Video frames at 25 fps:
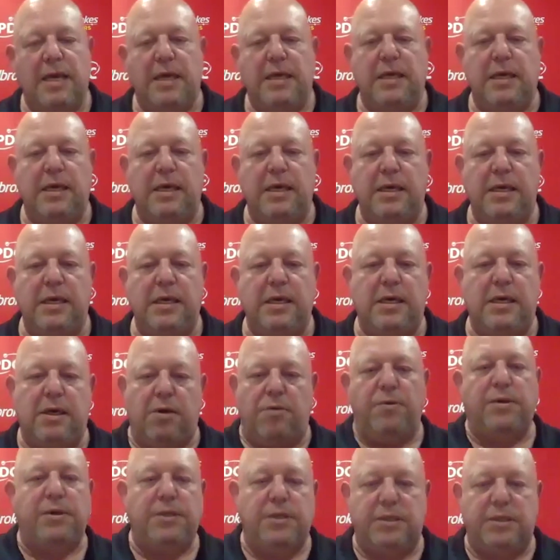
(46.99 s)
You got
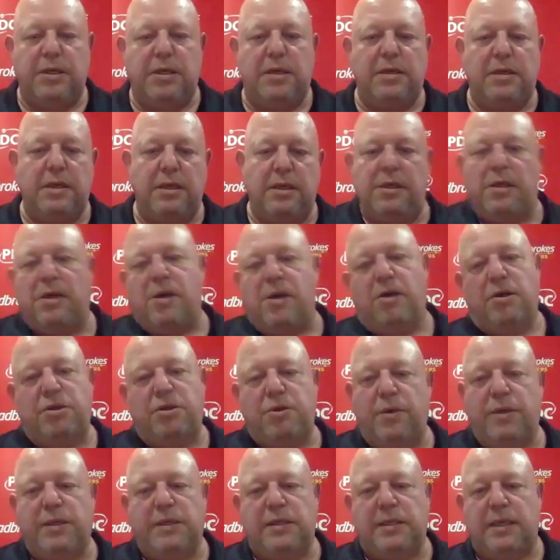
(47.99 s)
to insert it and you got to
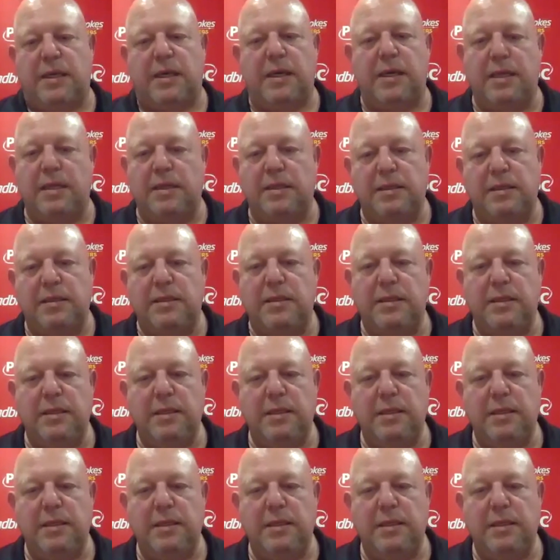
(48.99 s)
twist it, and